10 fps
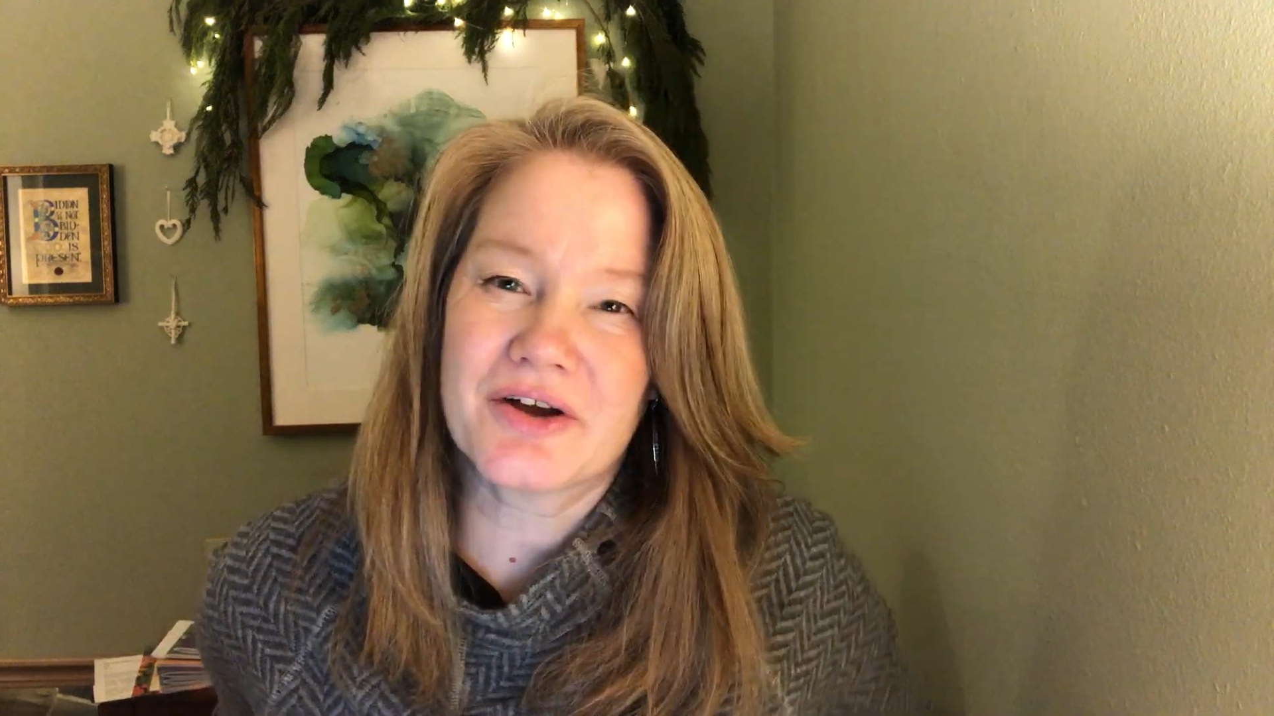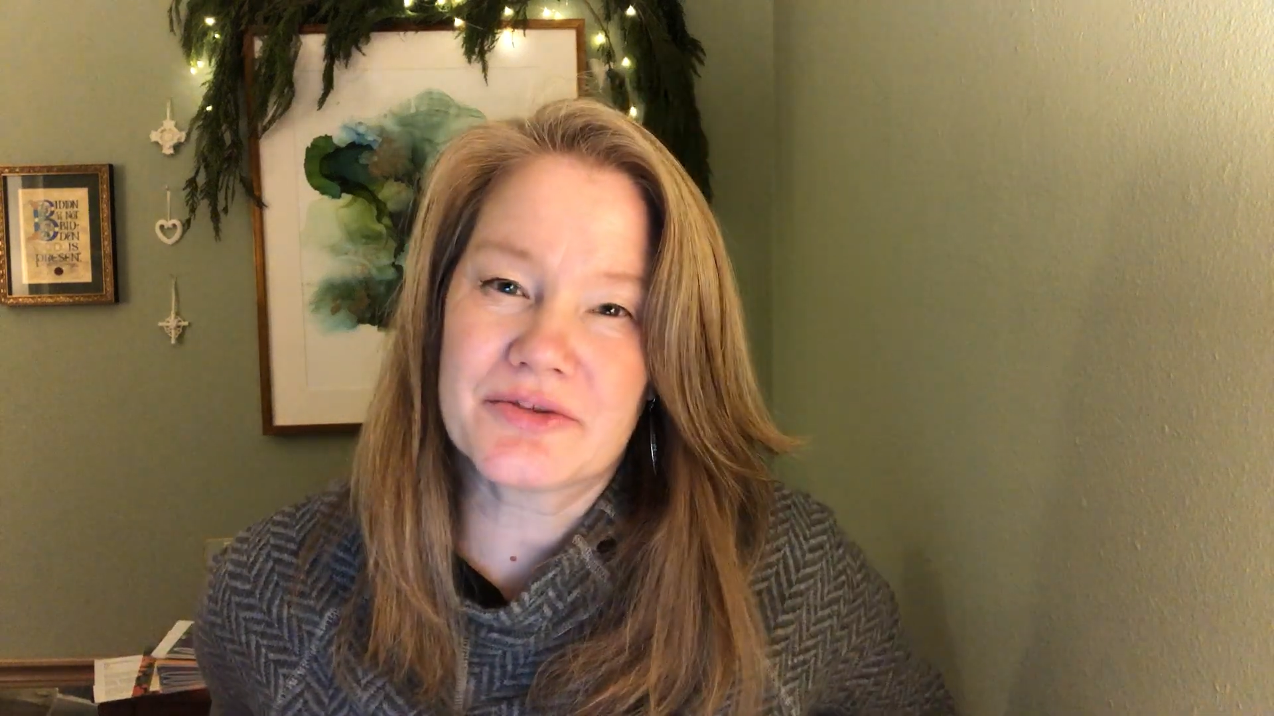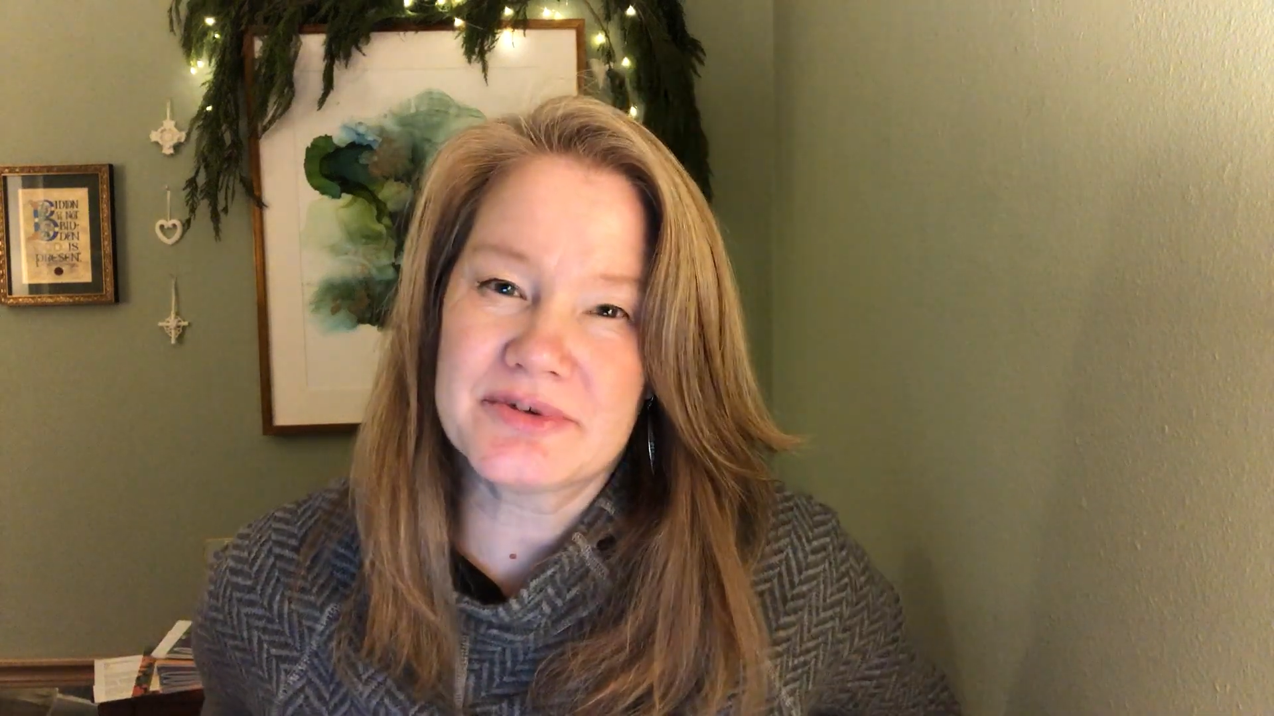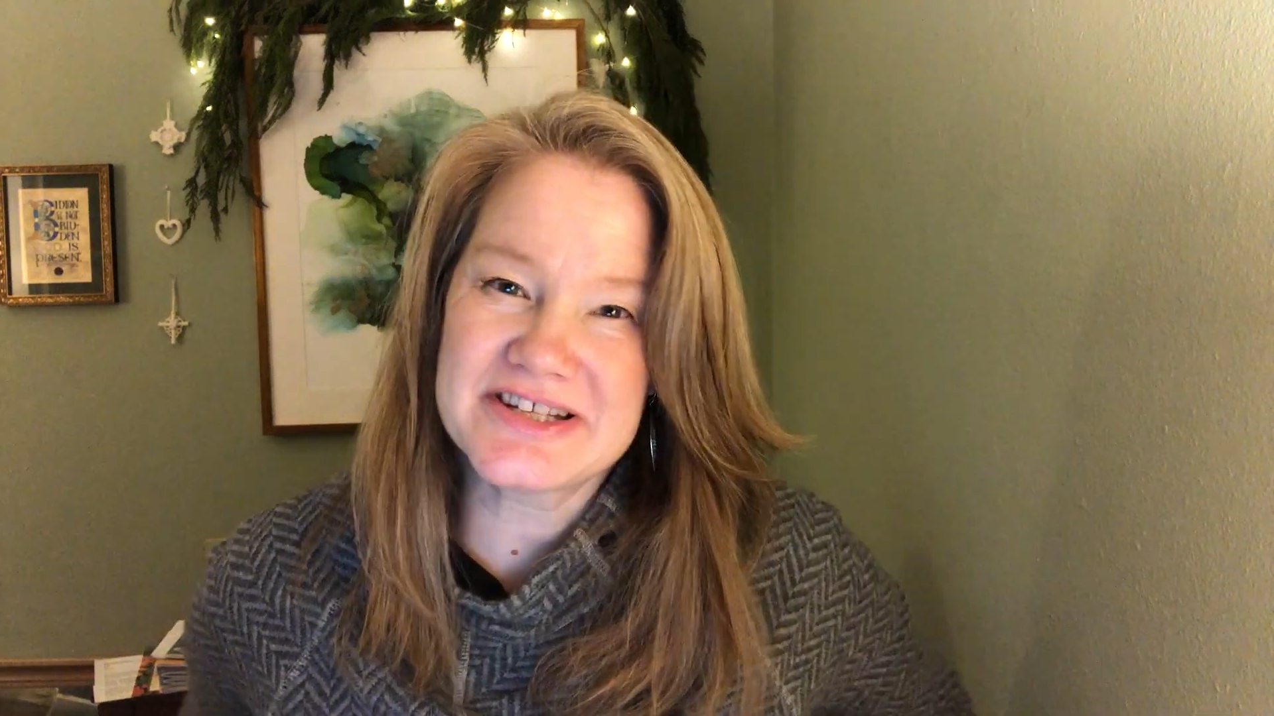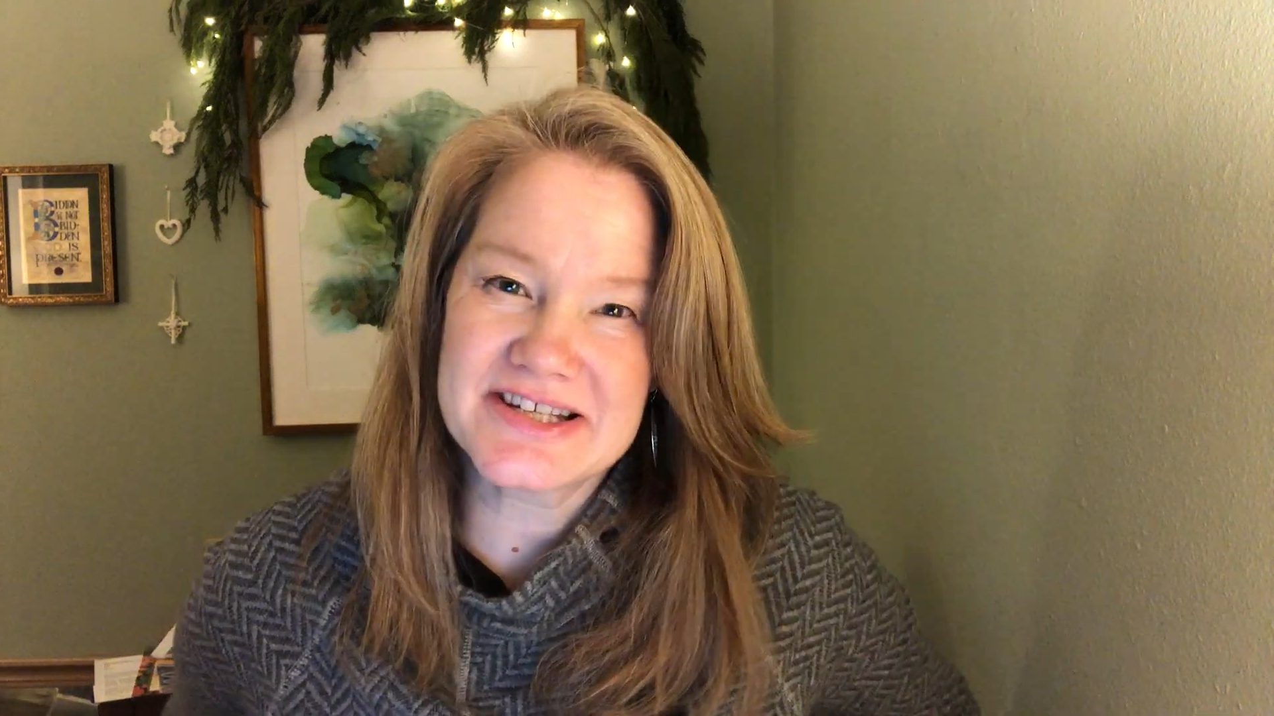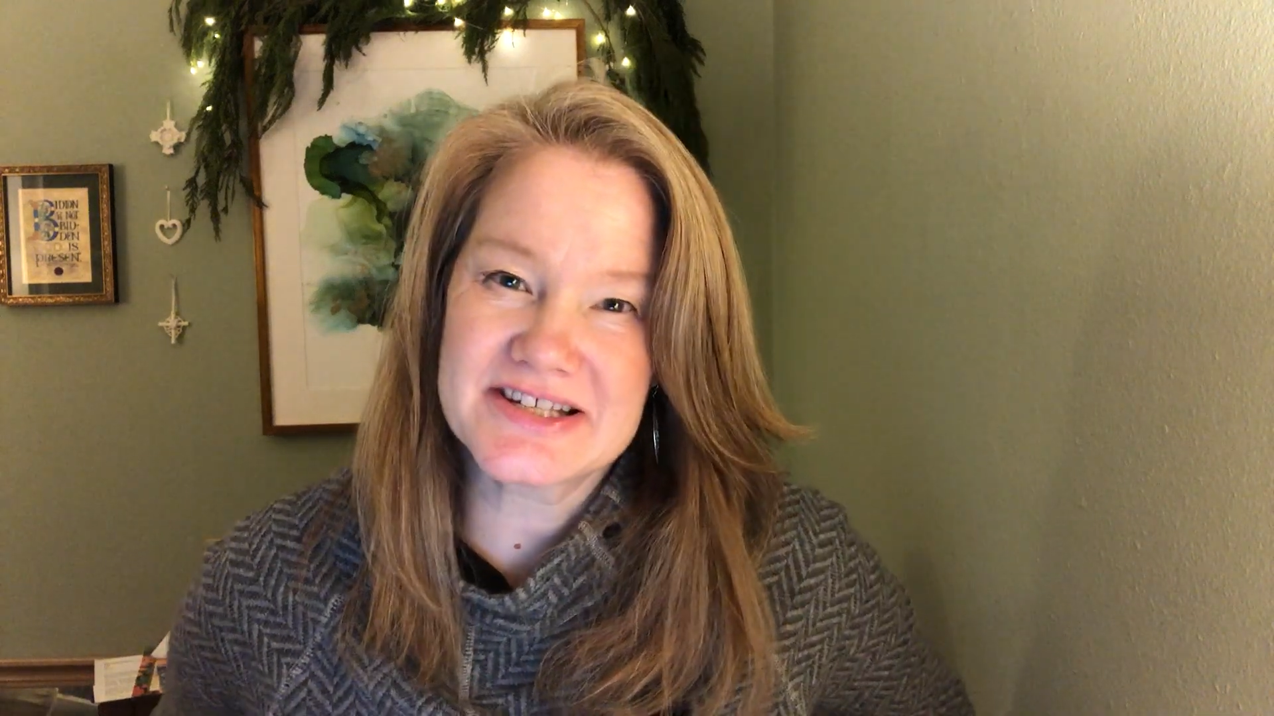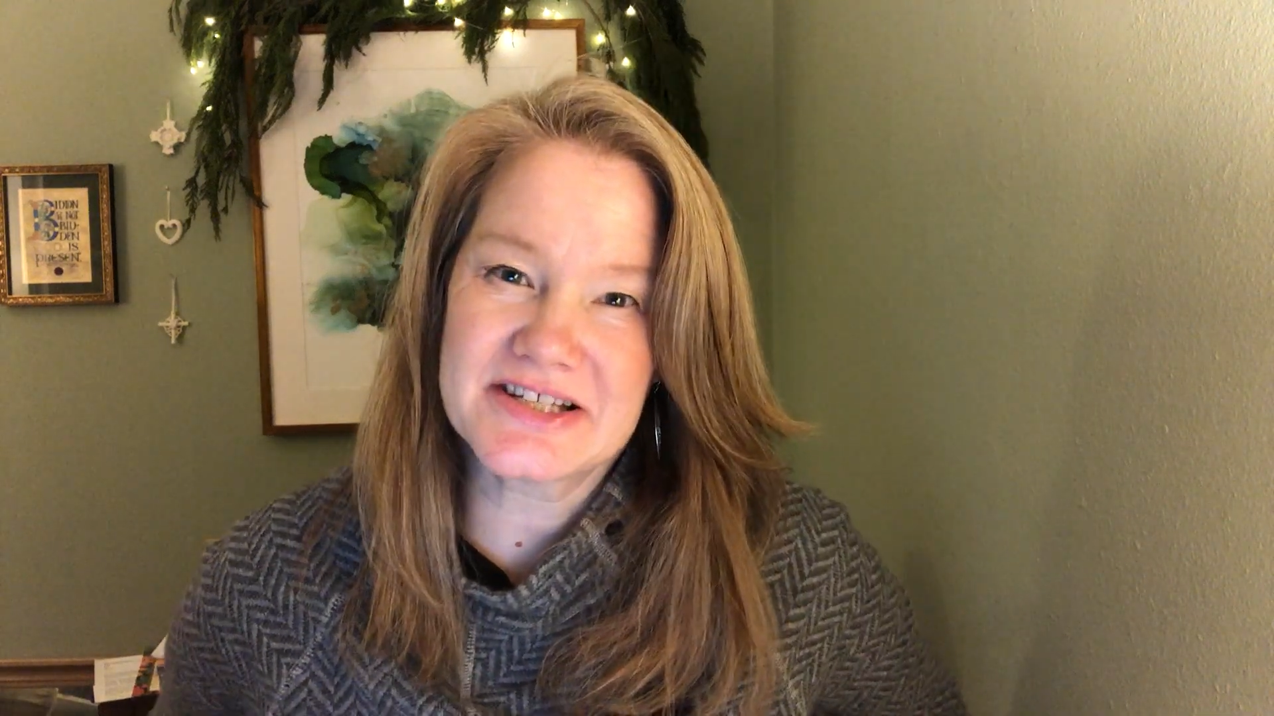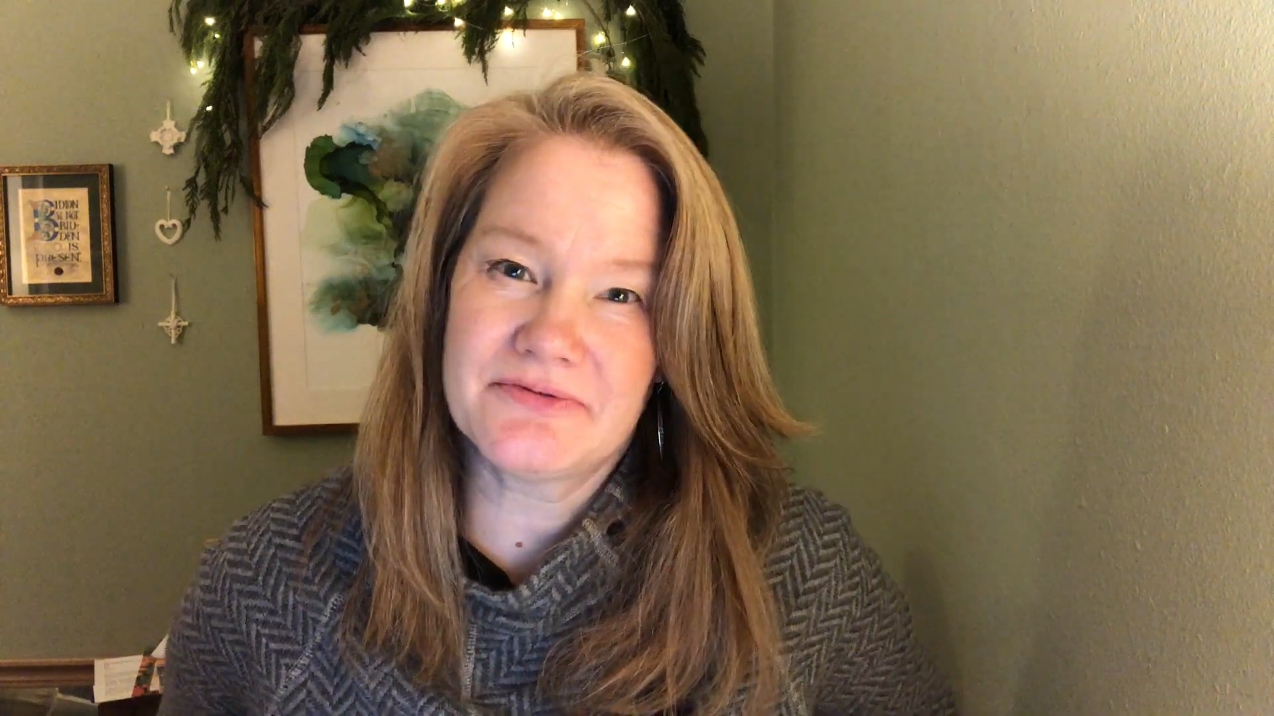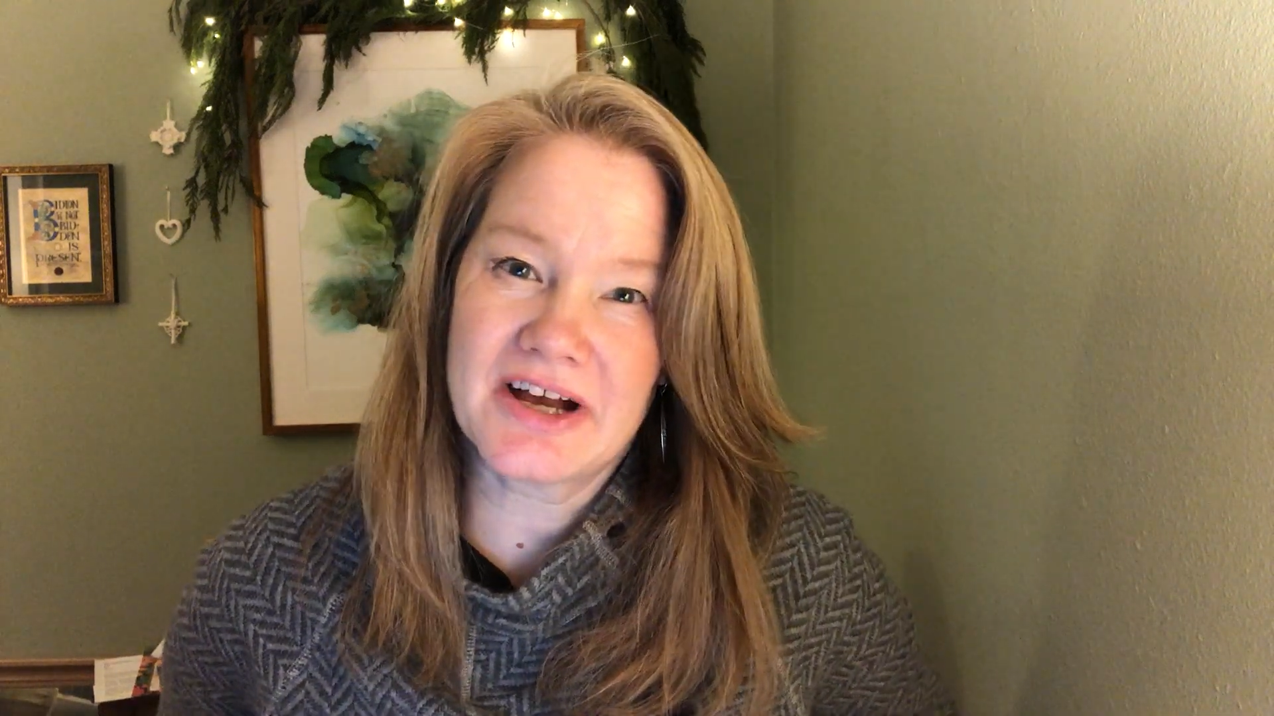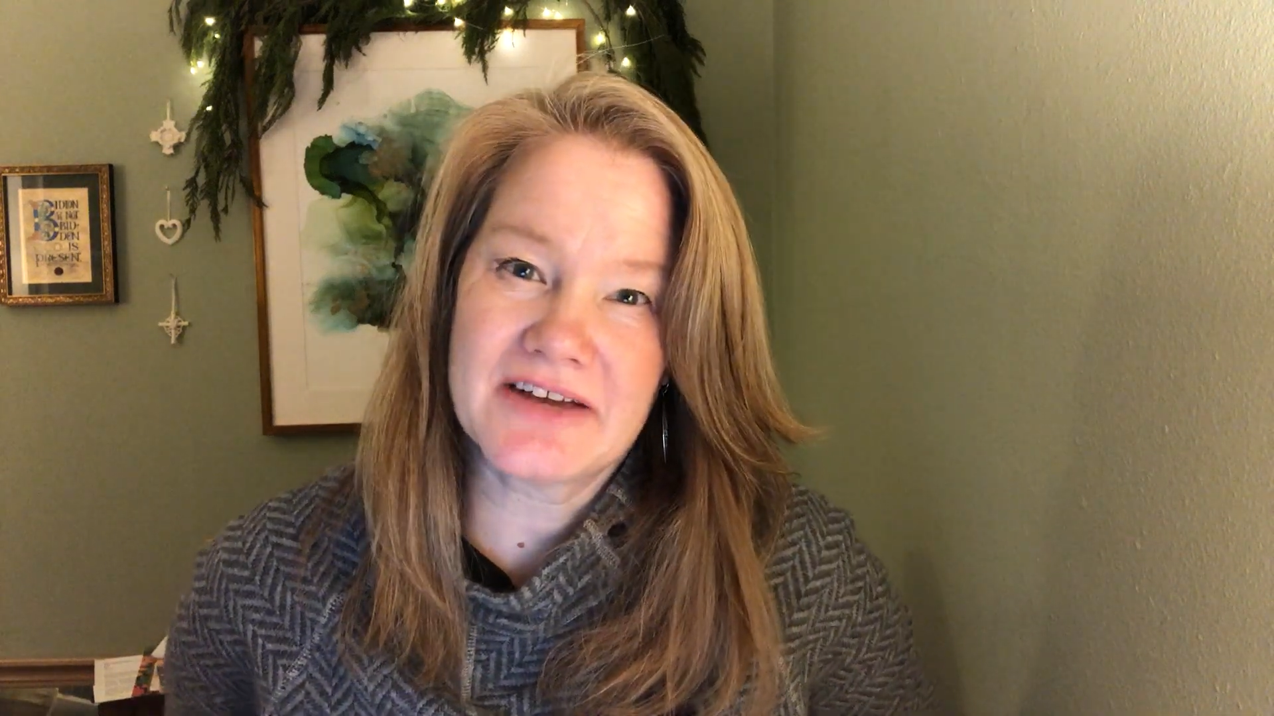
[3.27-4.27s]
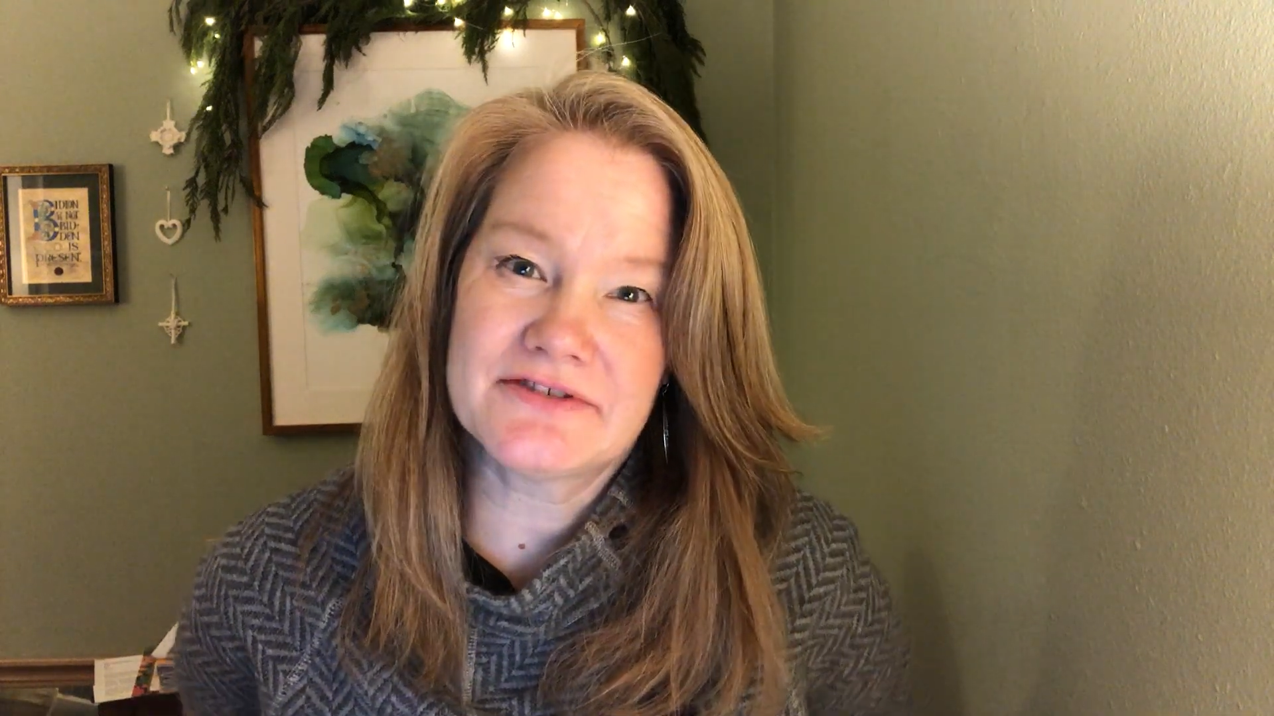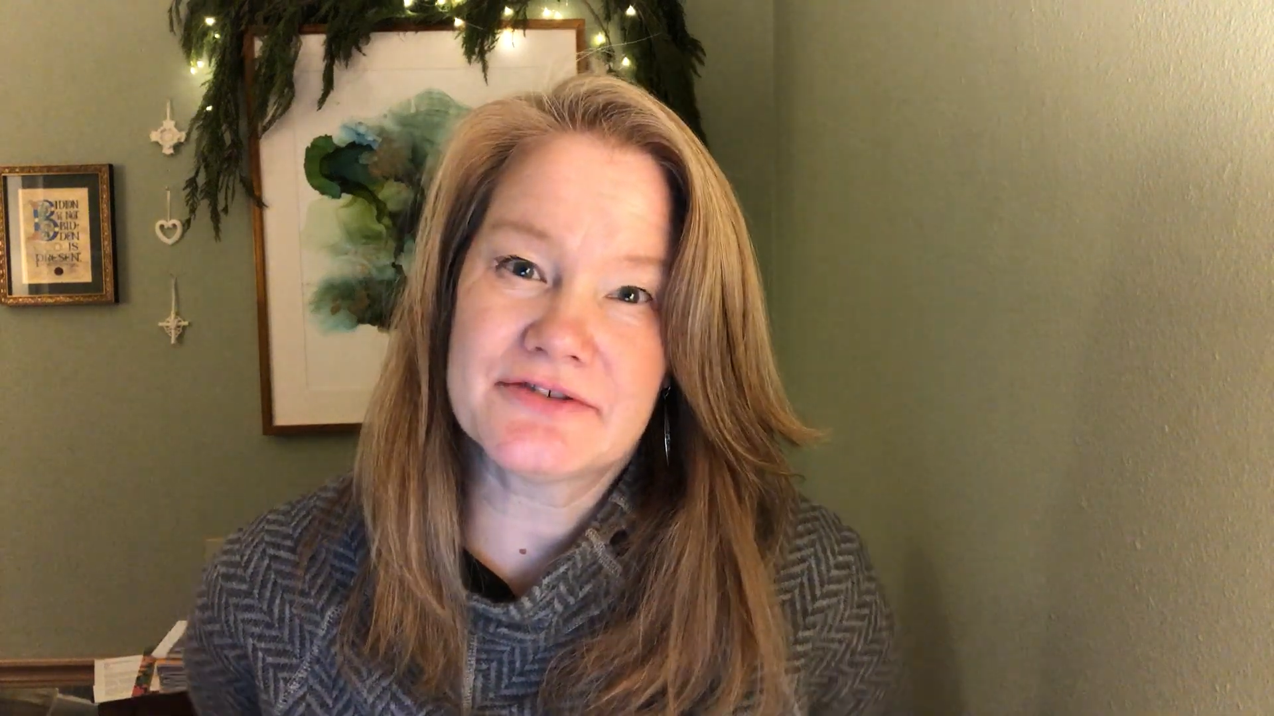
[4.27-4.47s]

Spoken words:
365